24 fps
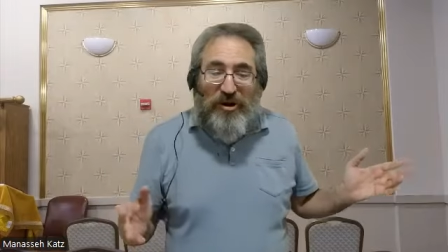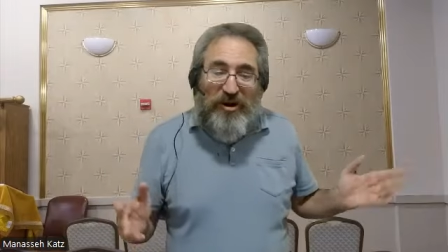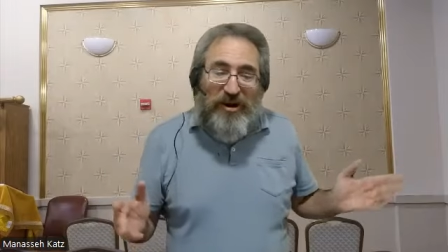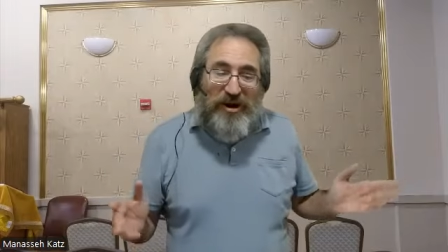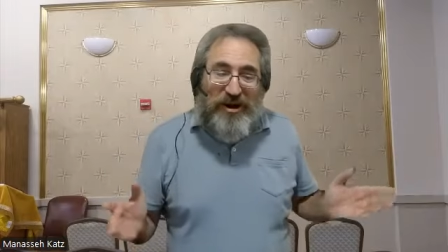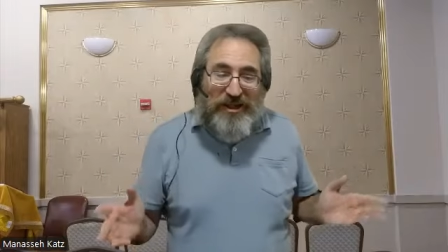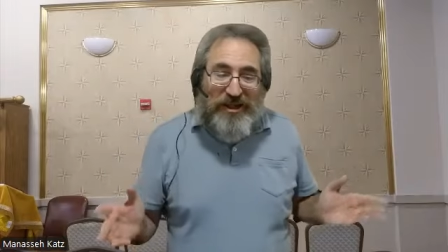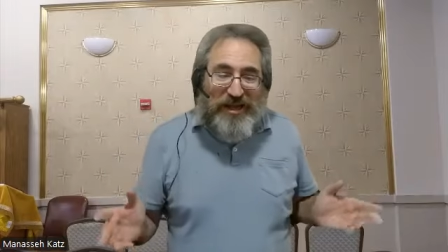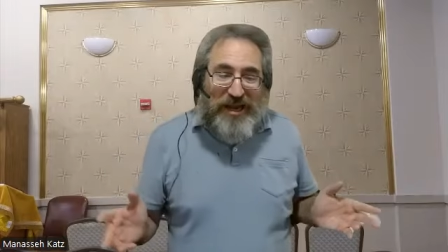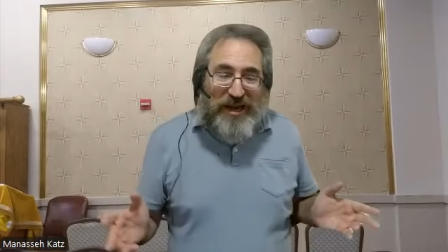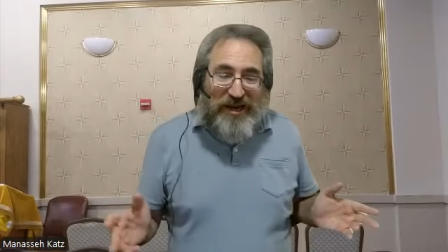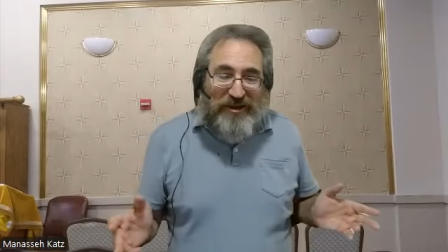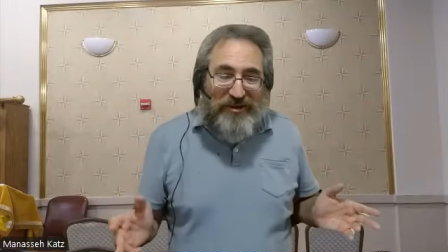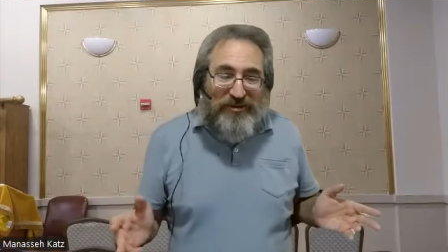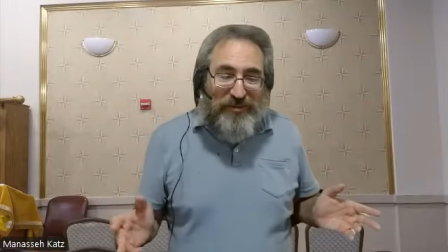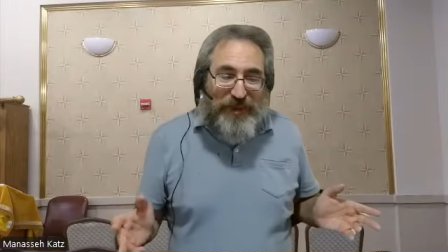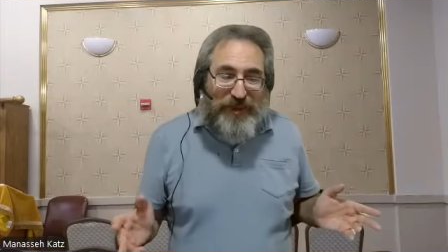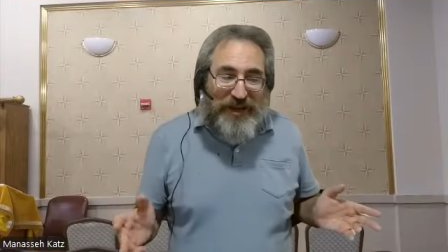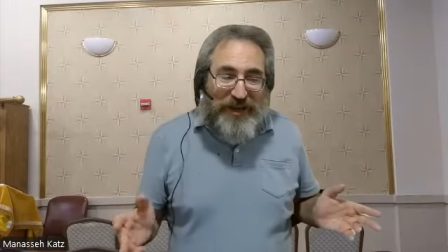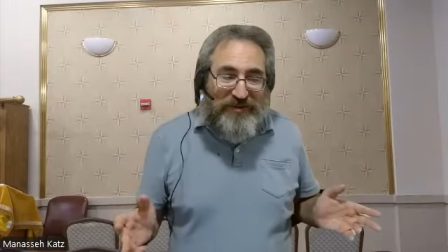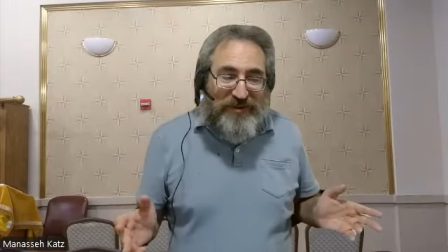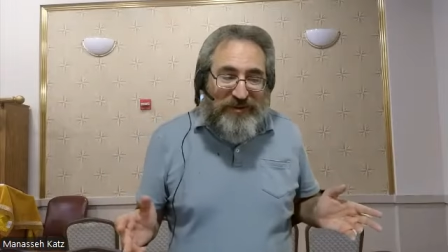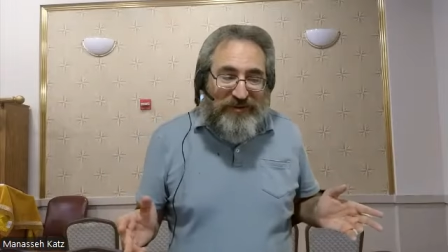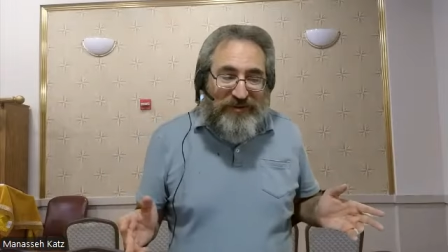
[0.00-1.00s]
aren't that
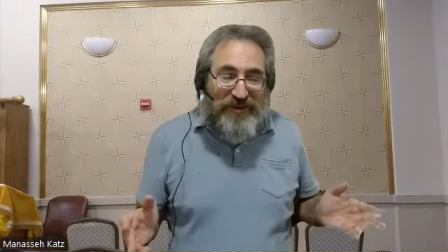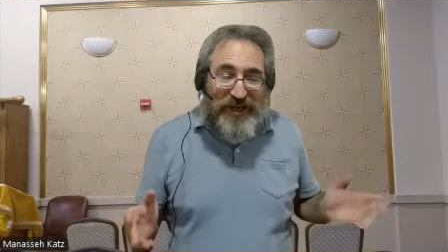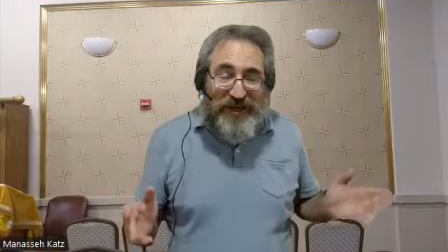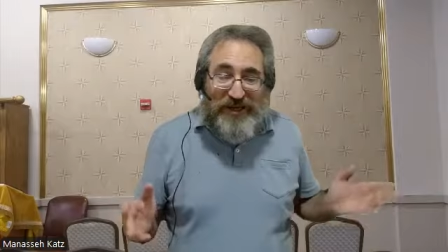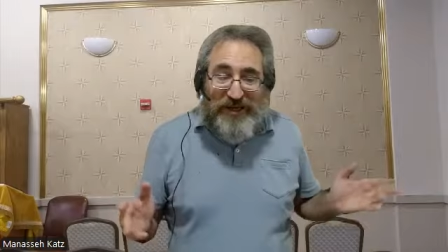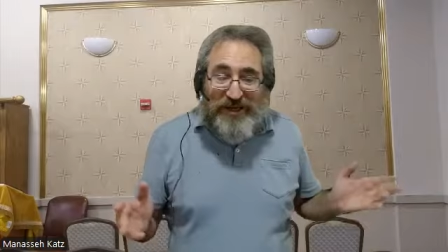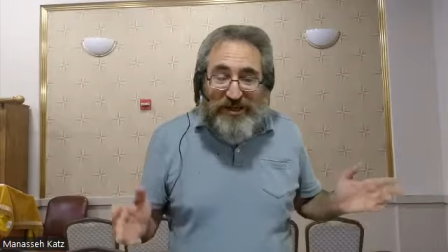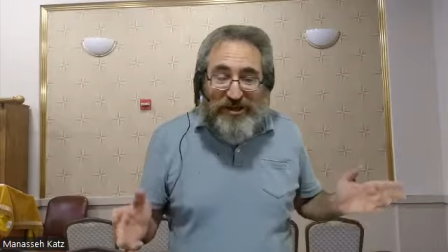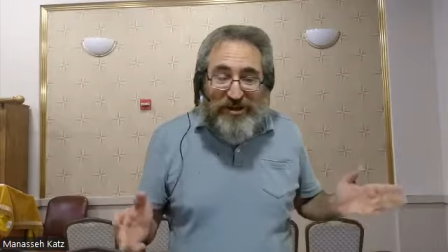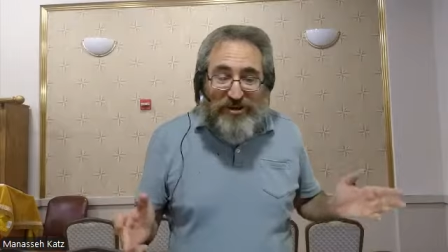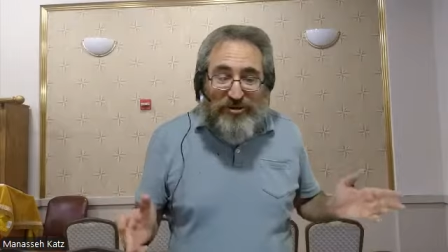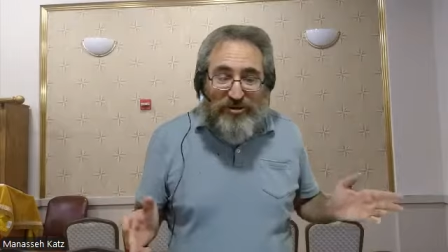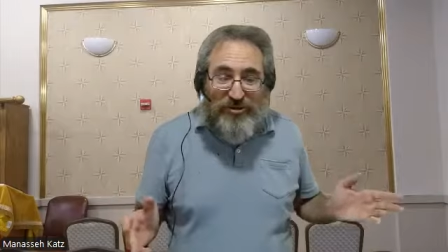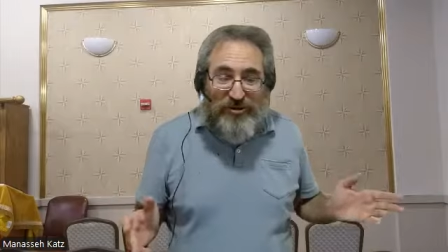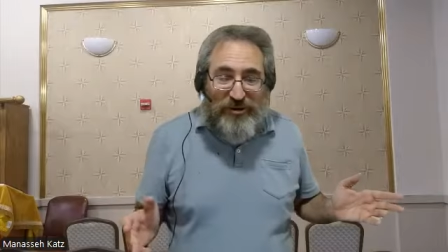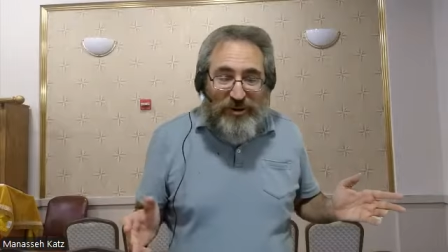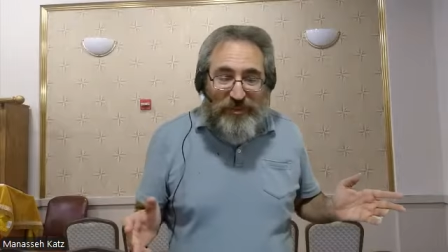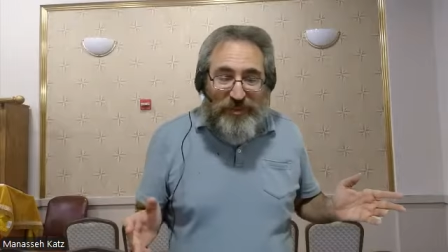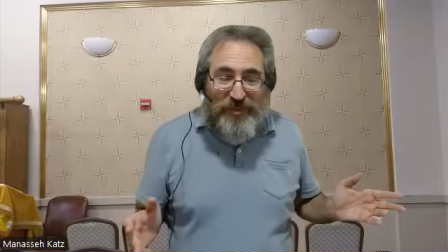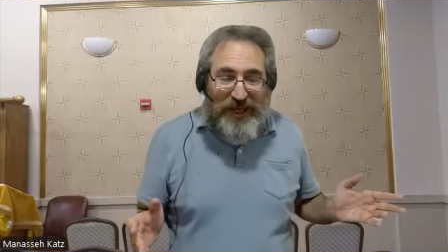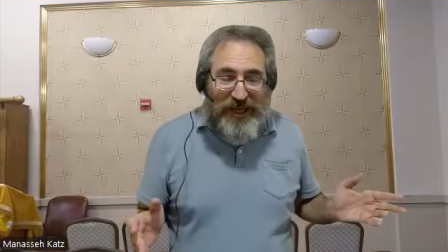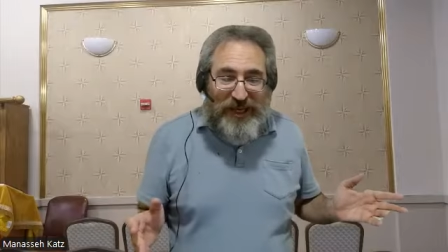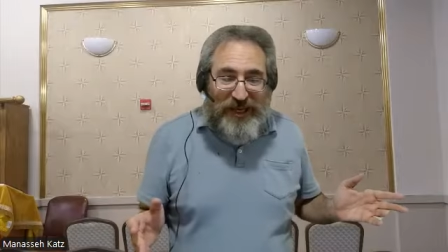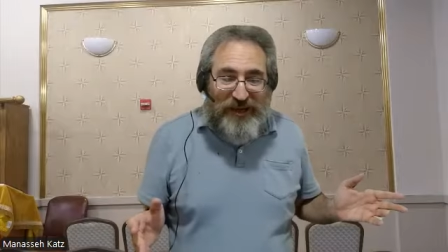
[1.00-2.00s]
expensive and can usually
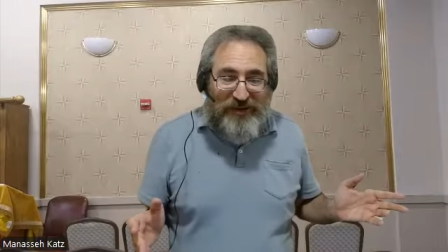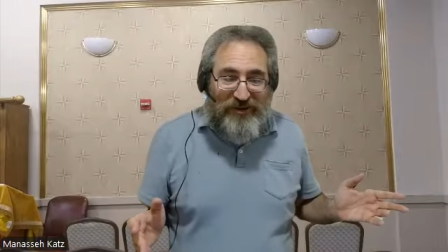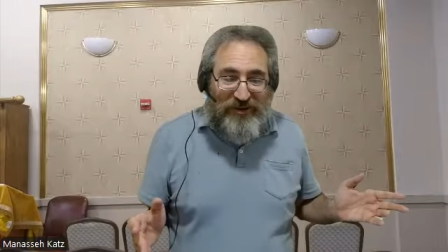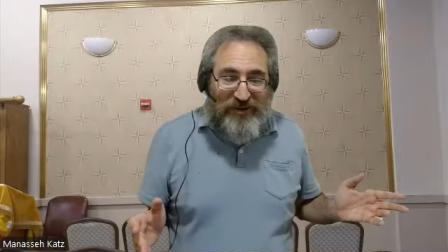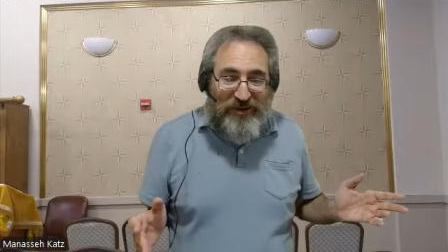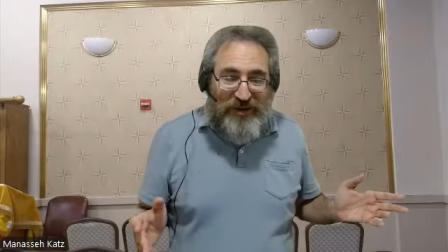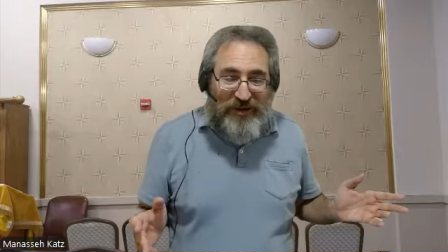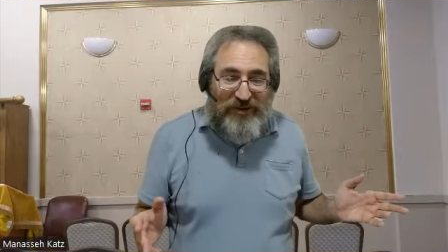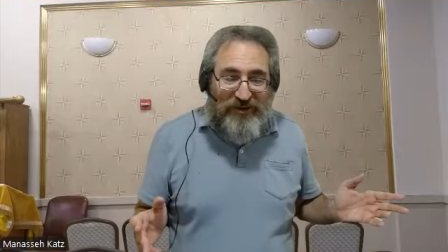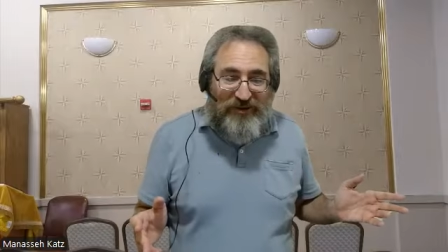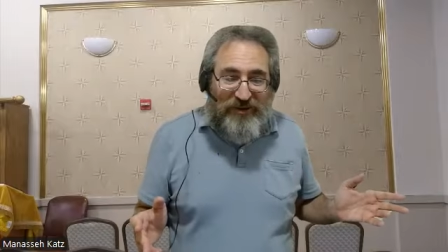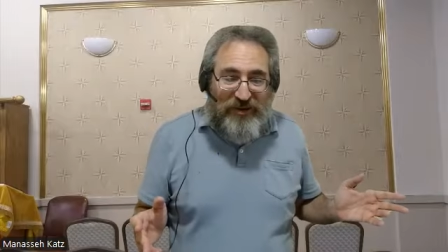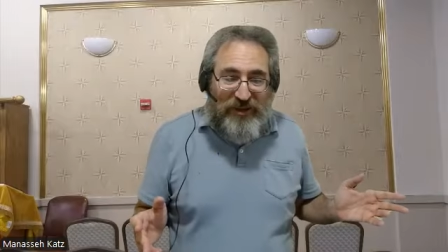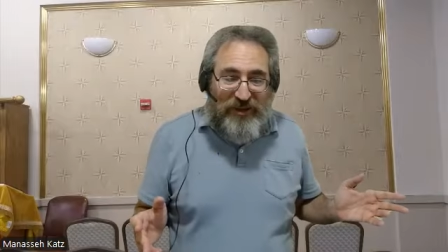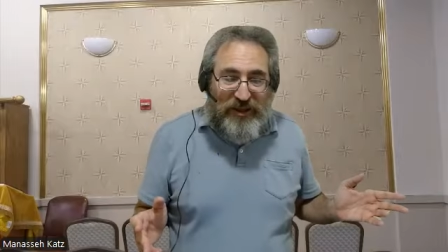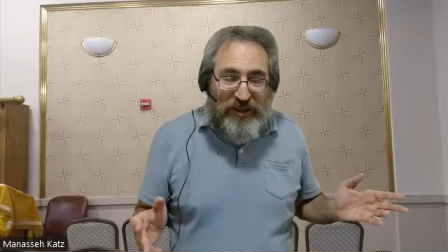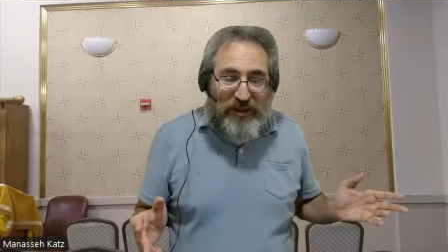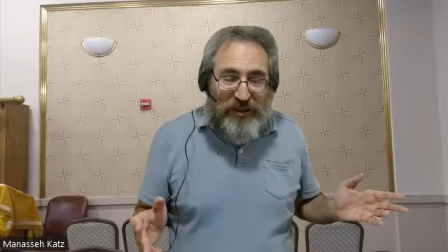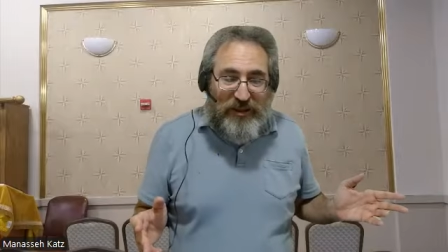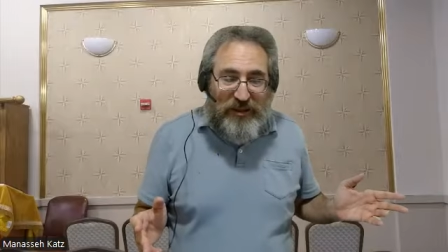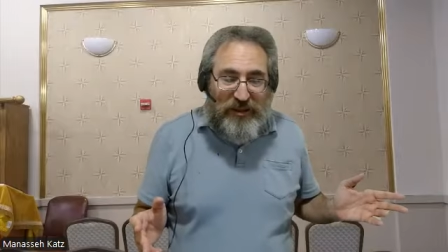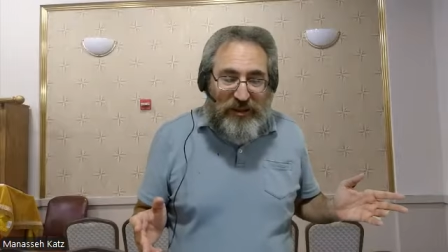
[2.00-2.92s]
be canceled easily.